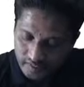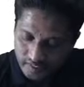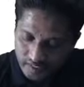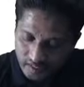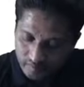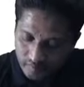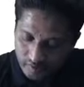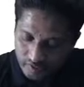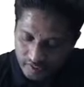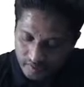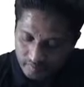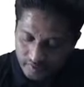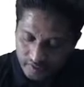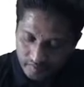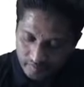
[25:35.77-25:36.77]
area
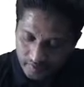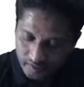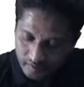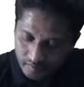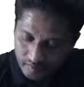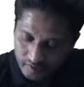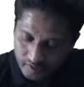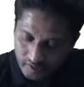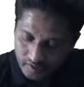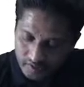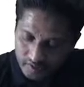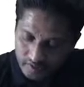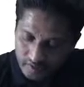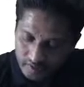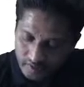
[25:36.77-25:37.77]
bounded by the parabola
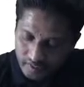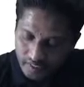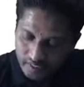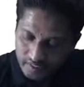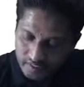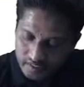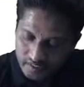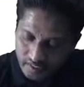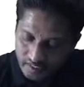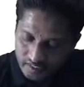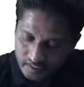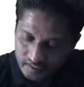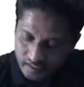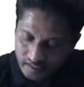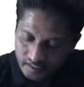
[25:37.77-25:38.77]
and its
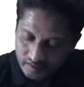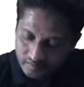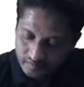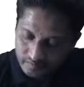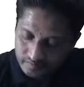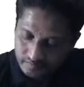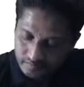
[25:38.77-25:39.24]
lattice rectum,